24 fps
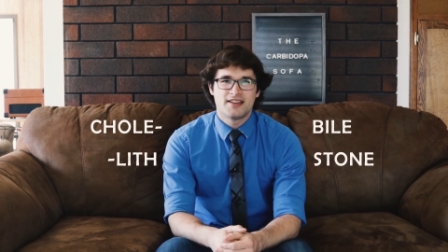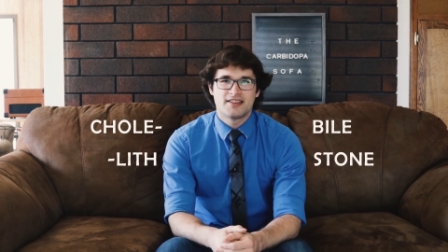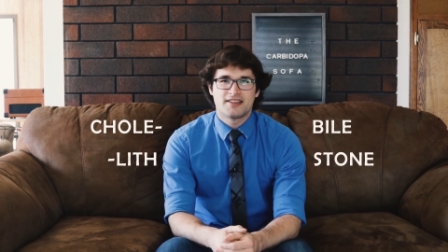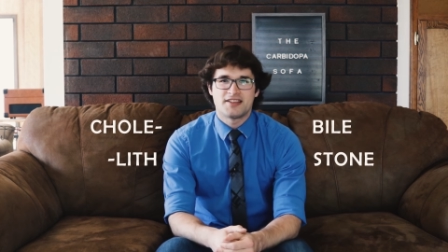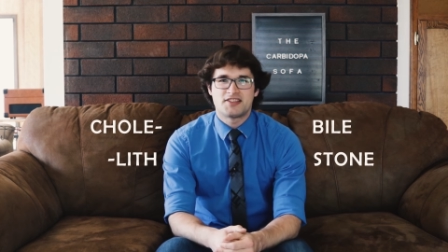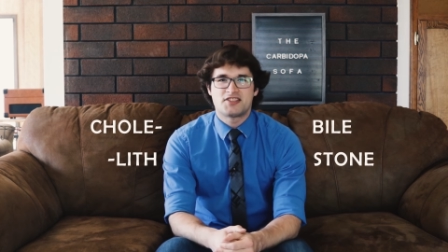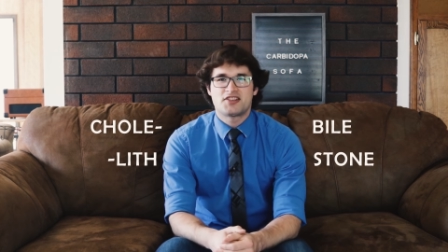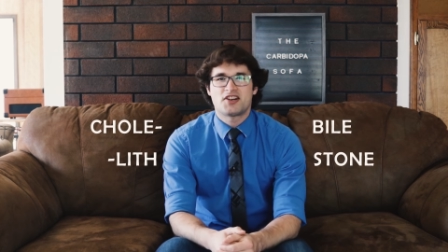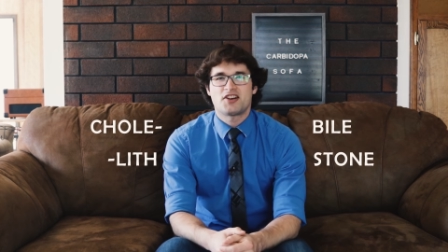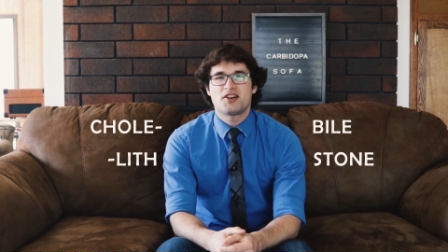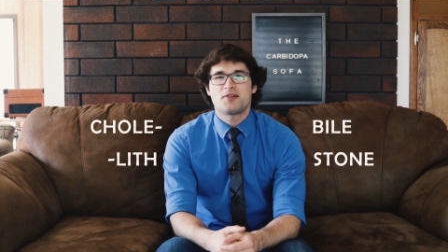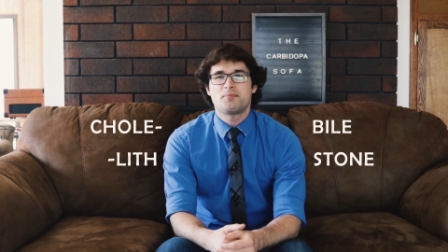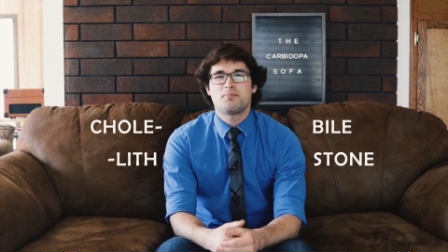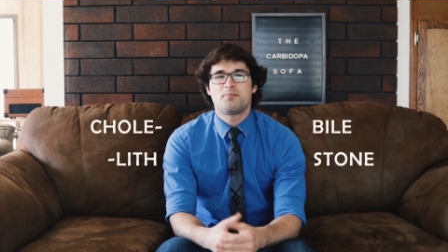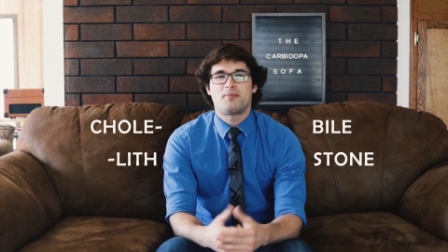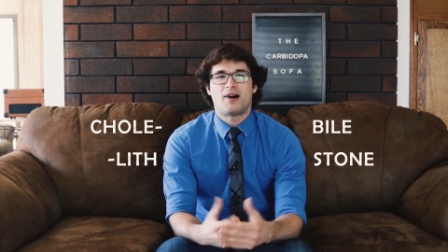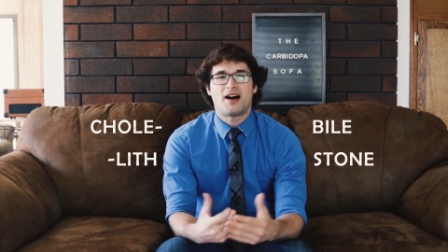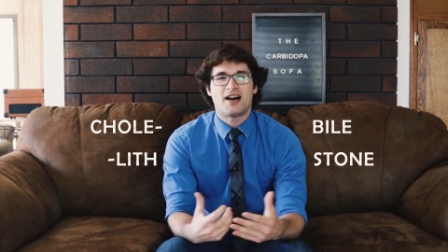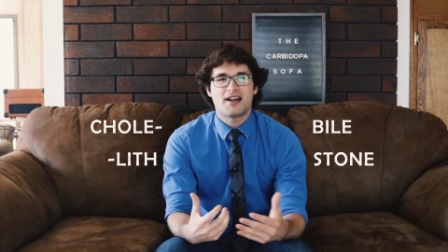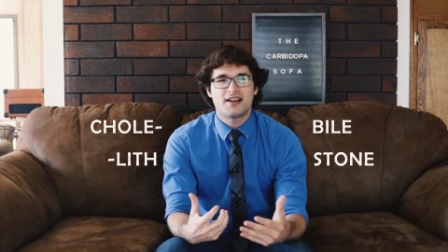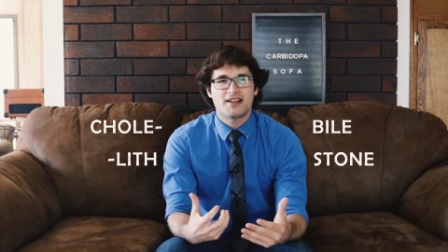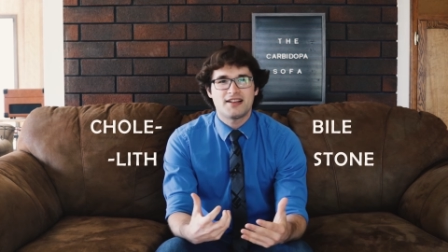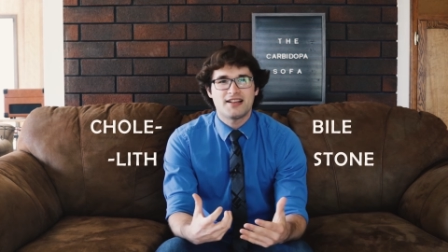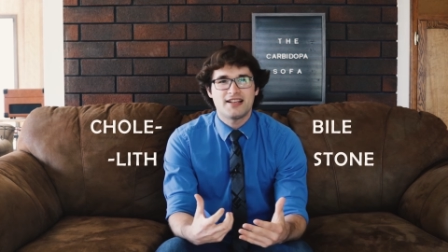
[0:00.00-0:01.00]
The term
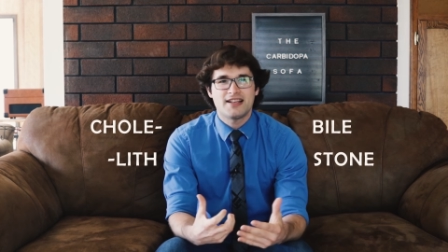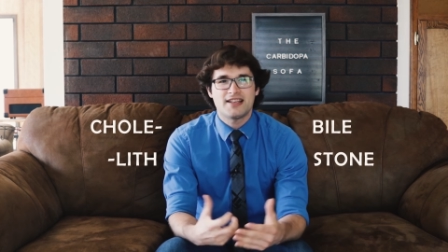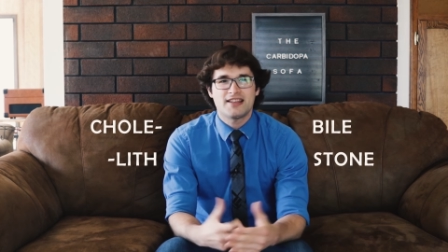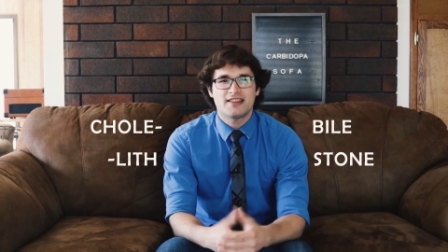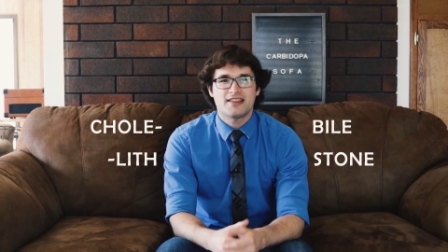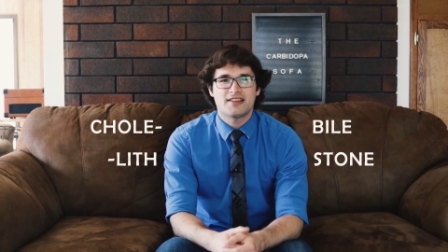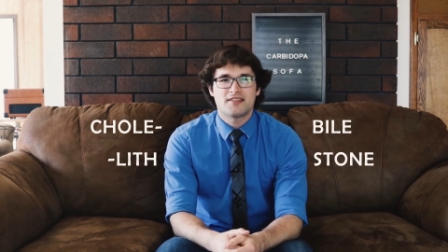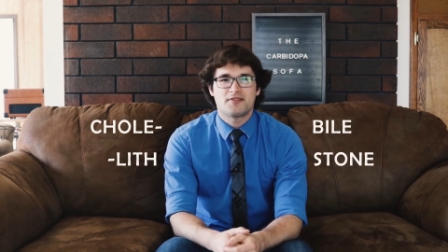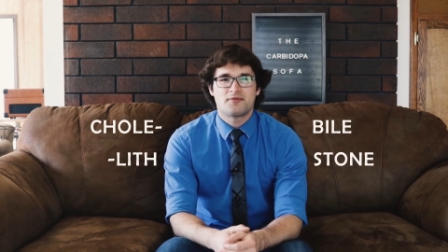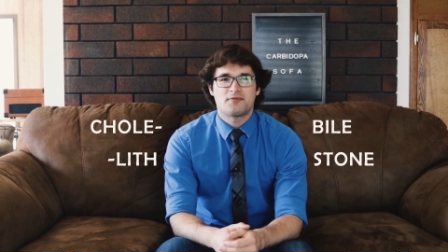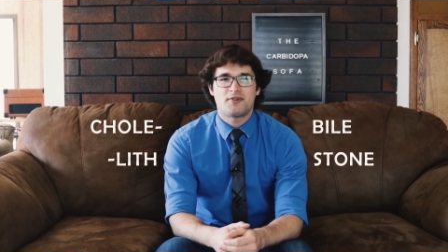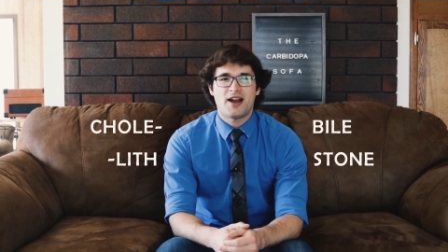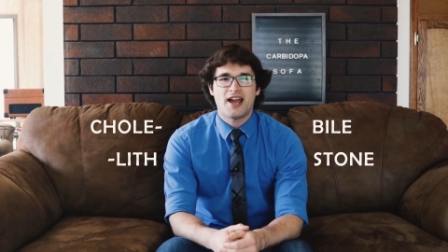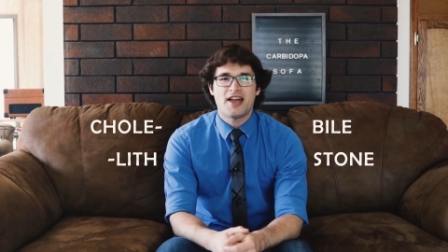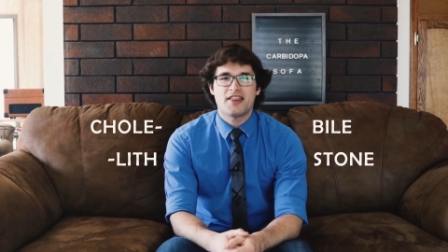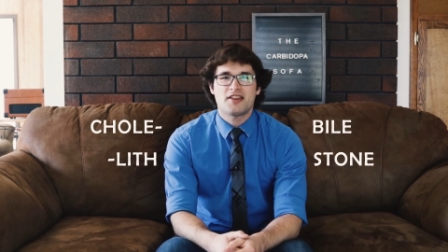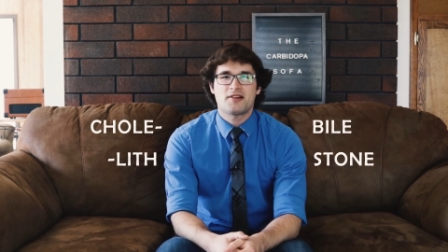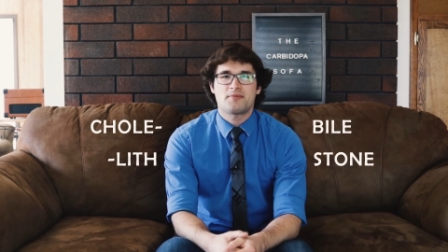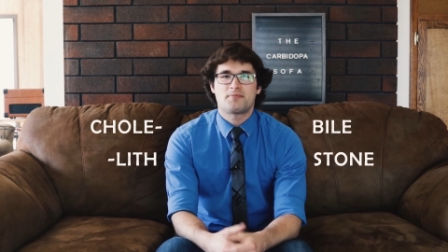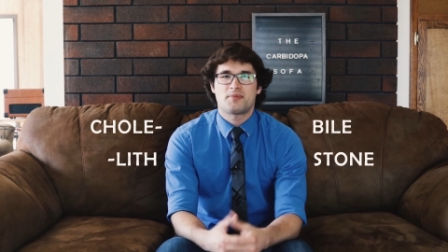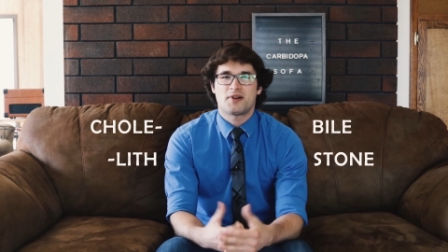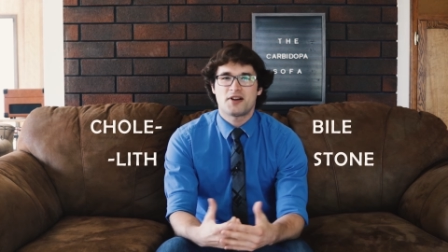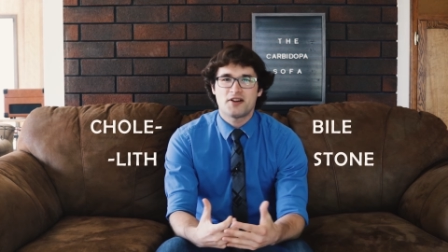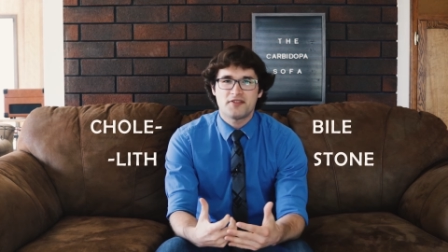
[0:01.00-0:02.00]
monolith
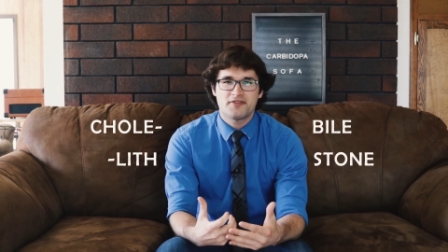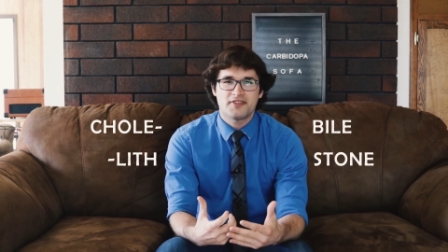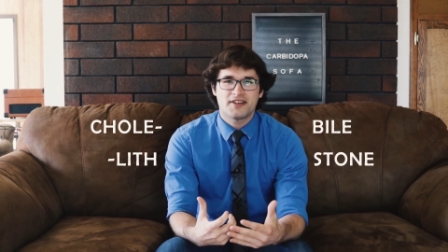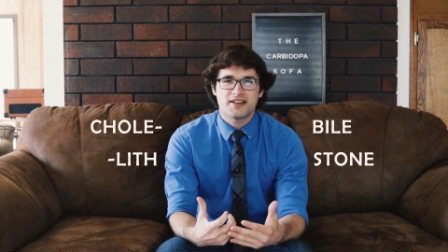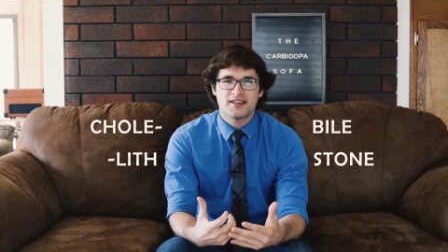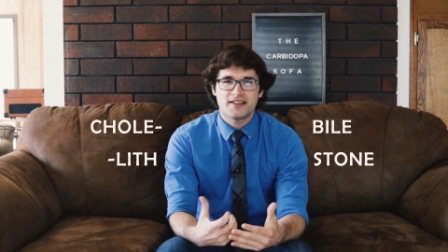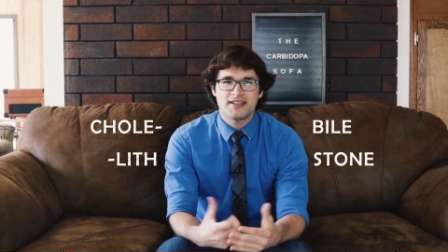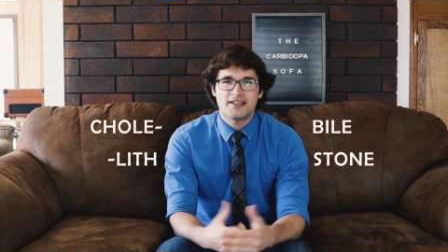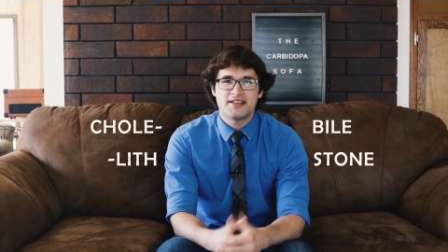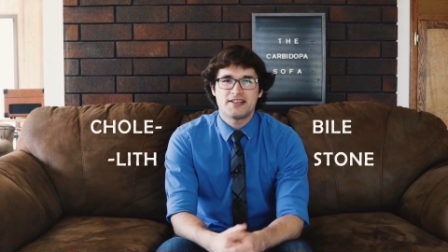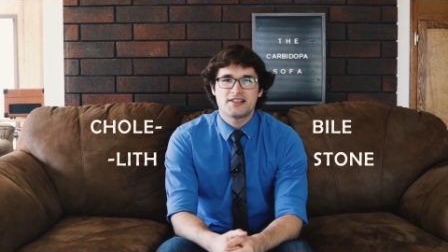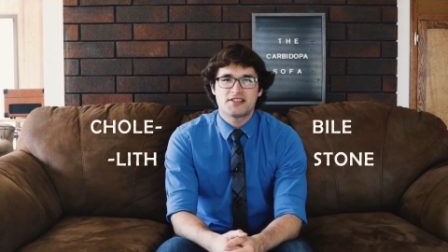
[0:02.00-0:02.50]
rather perfectly